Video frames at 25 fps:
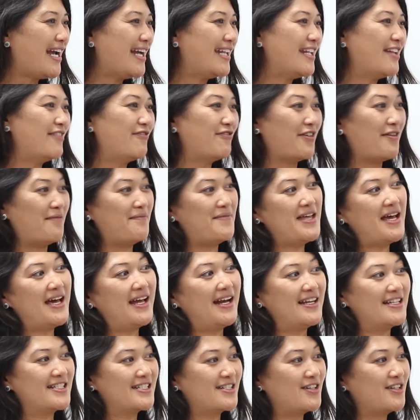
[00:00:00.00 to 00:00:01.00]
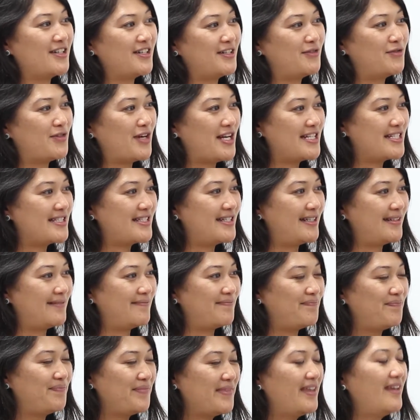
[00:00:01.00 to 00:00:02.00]
And then from that, I started
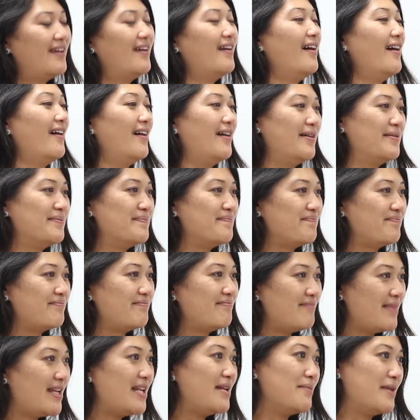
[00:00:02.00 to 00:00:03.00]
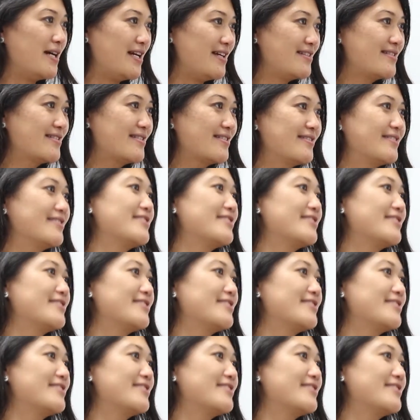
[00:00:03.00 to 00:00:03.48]
racing mini bikes.